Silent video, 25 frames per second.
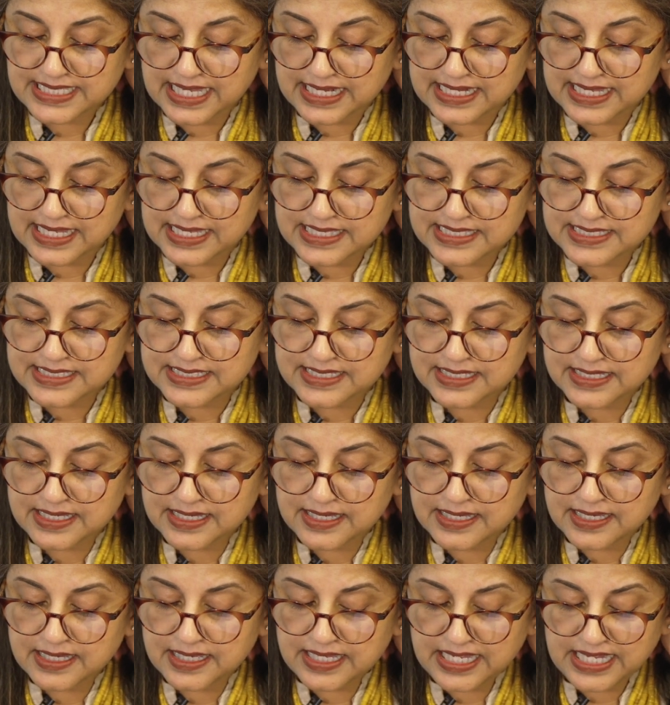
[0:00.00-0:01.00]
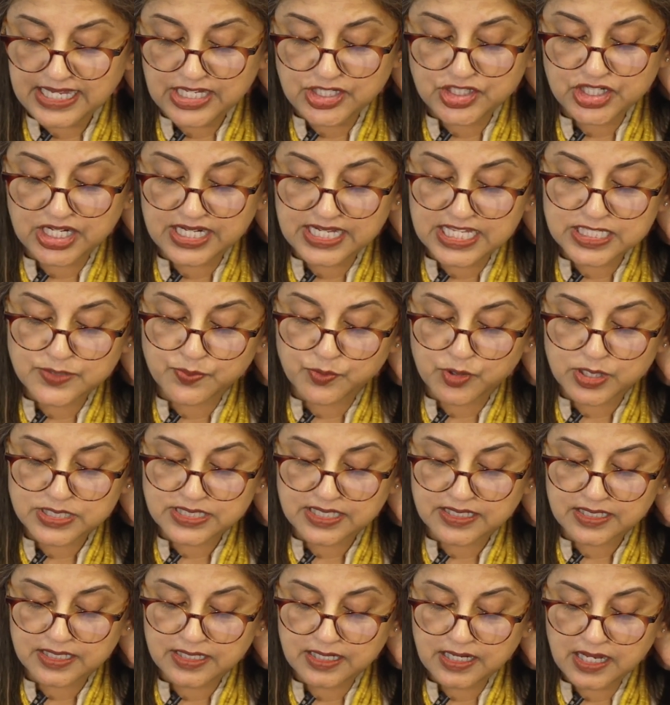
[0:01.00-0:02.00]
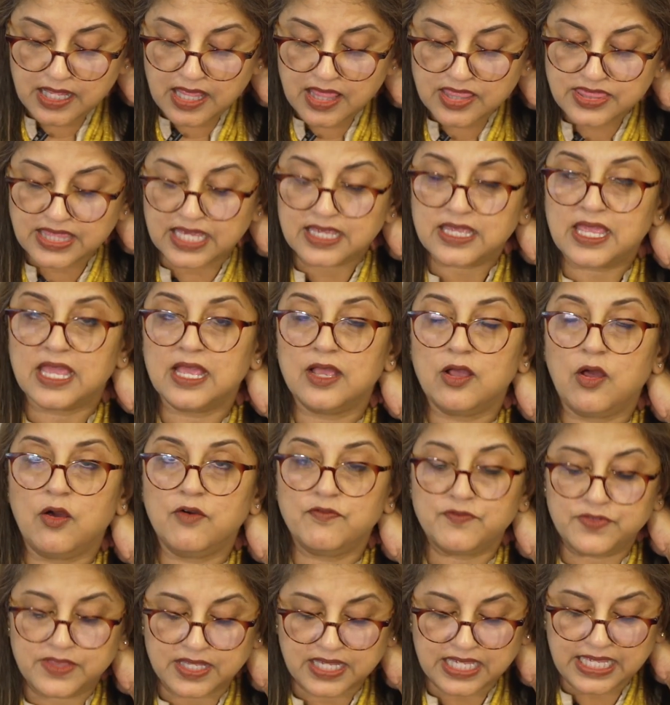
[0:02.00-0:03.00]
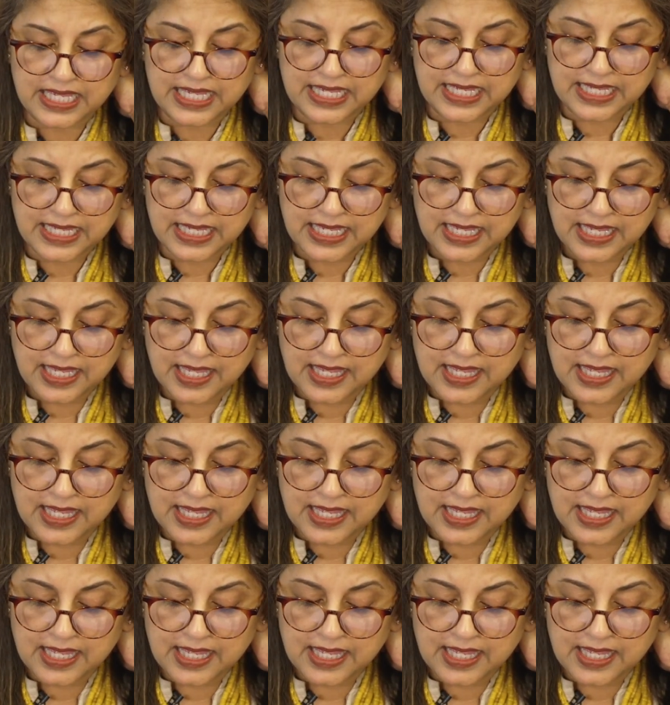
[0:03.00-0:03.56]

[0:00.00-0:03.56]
Eliot's "Each in his prison, thinking of the key,